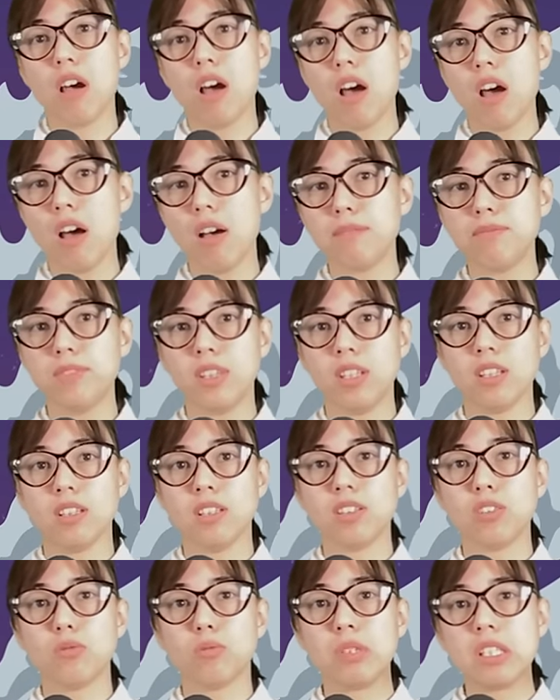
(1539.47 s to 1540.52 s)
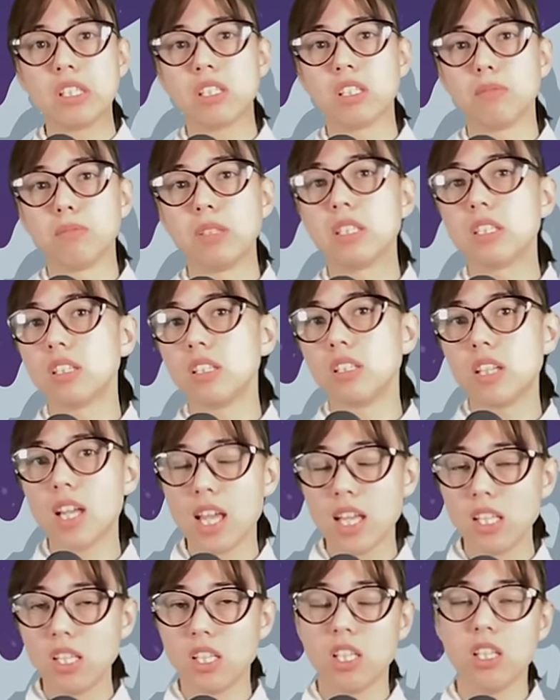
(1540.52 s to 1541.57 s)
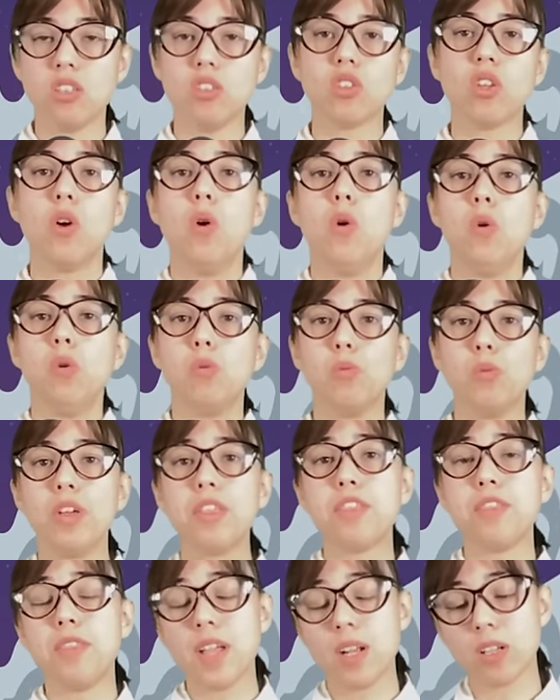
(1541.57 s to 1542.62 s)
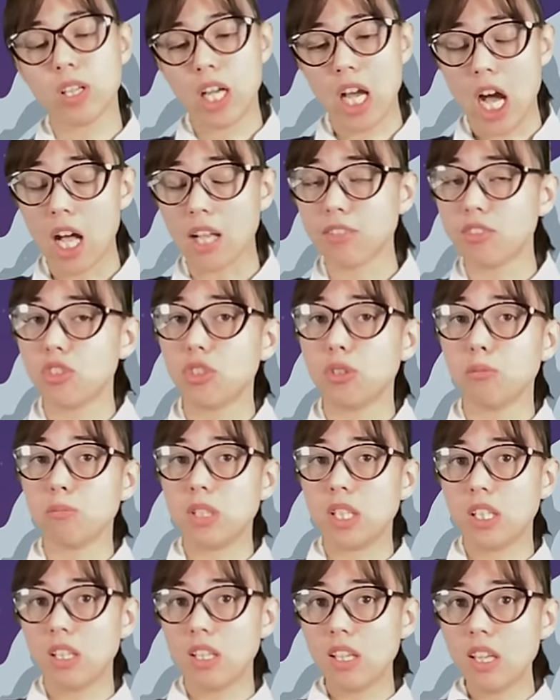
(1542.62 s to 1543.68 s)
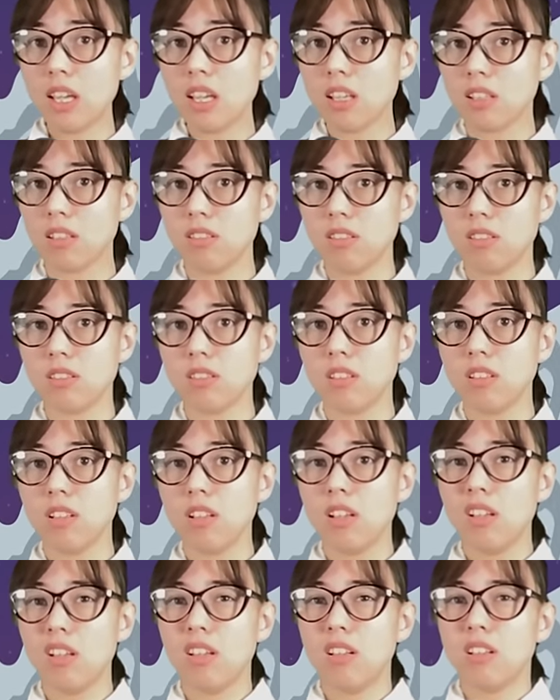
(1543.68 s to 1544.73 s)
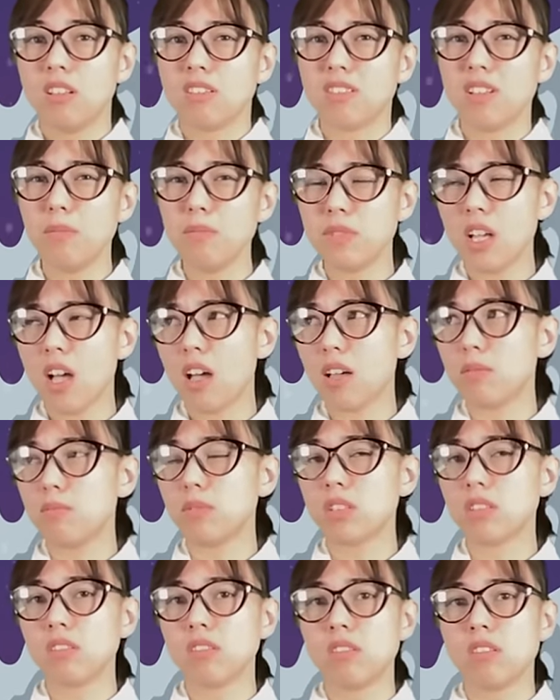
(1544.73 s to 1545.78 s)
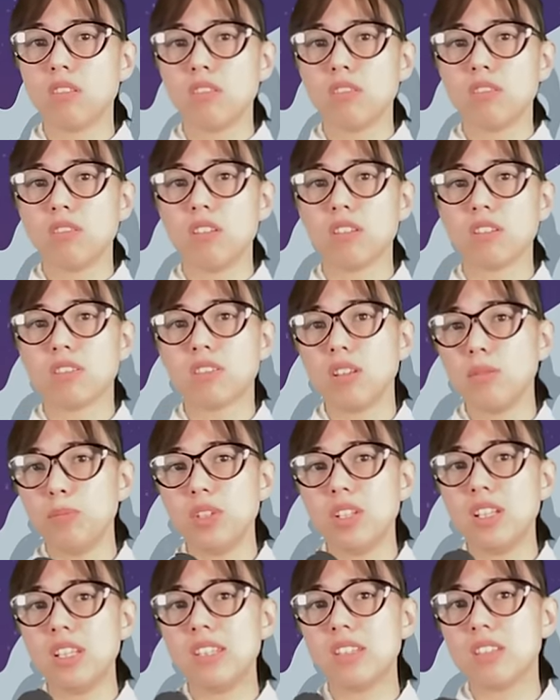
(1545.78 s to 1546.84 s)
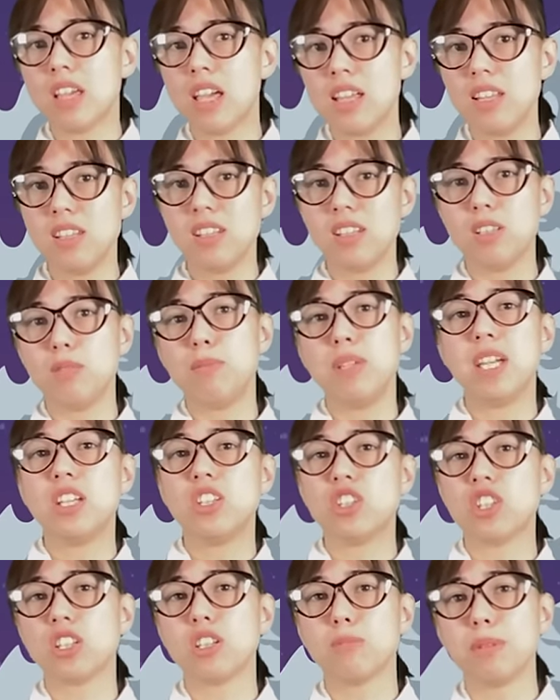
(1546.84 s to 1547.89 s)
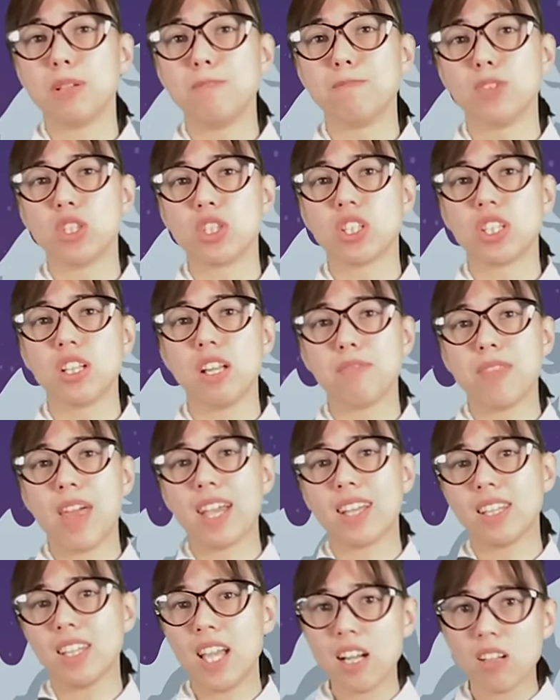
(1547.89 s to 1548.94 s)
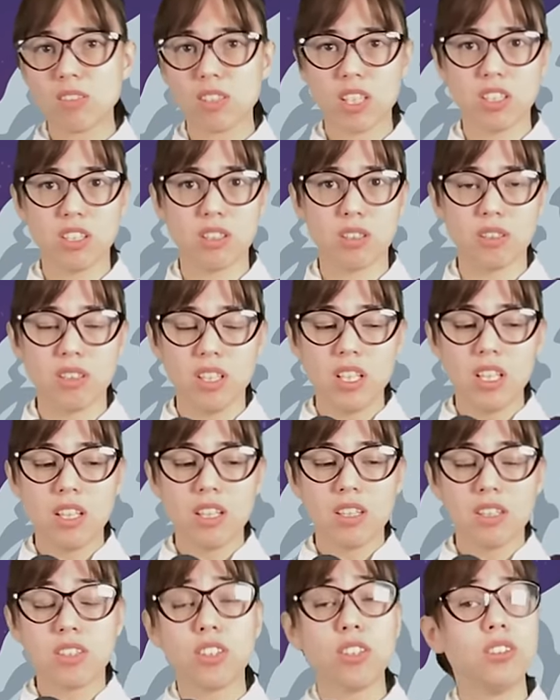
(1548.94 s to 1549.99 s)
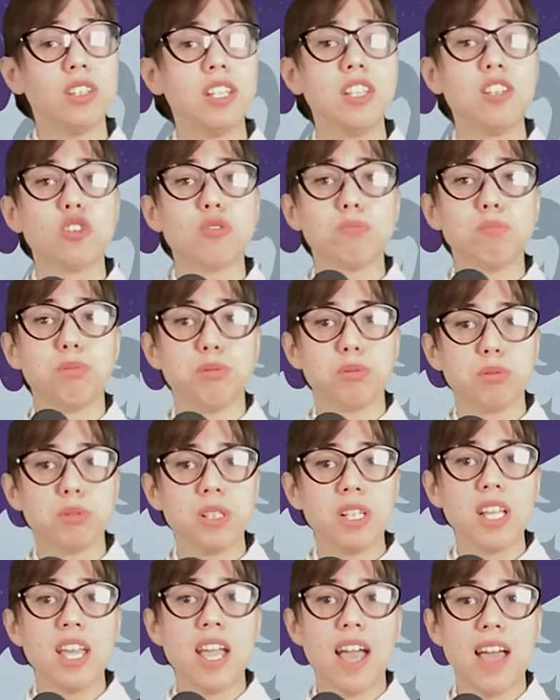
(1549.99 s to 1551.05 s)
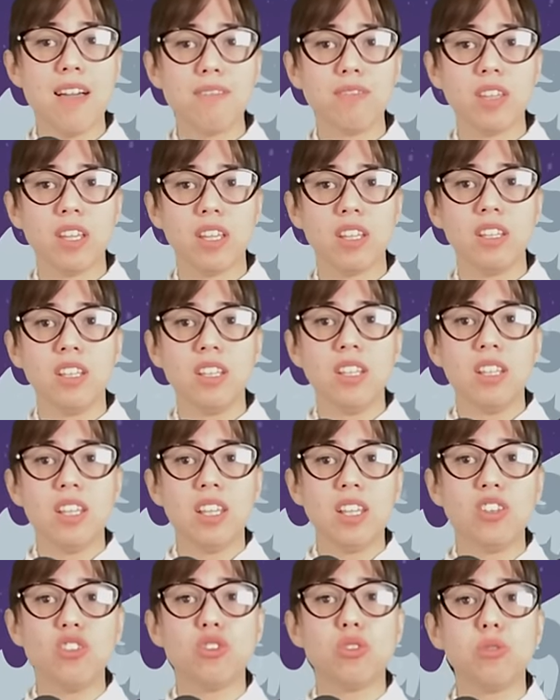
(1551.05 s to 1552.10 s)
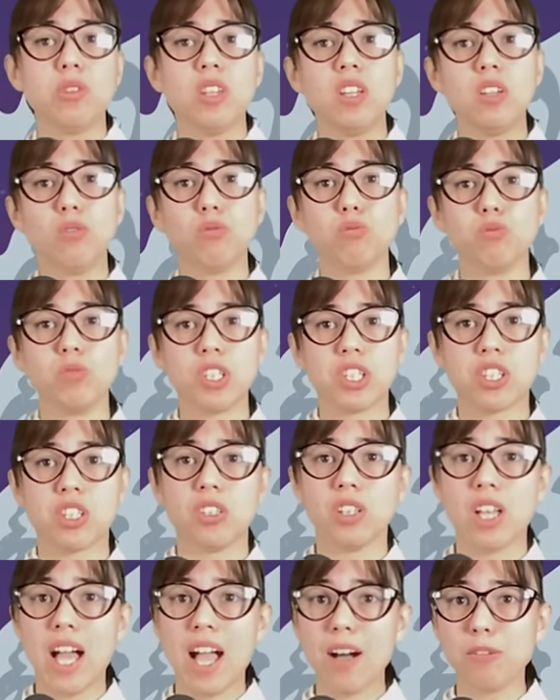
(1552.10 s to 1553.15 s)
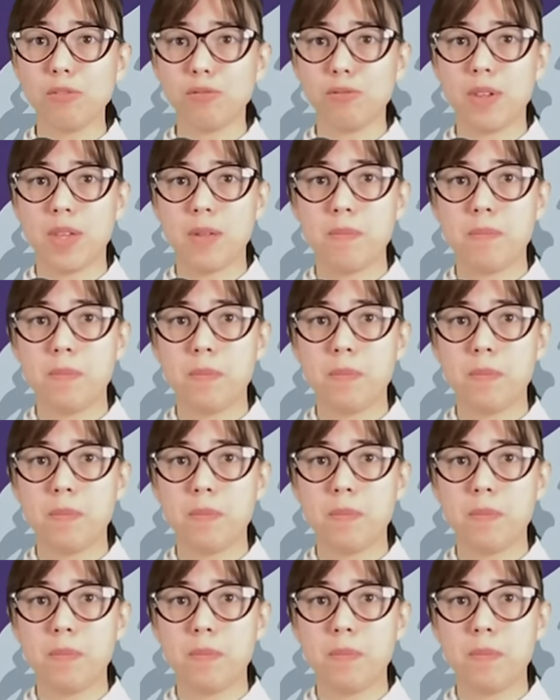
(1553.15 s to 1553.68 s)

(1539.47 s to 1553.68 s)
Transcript: obvious what someone's intentions with their costume is. Sometimes, someone intending to be a gender bent version of that character still leans pretty heavy into the original outfit.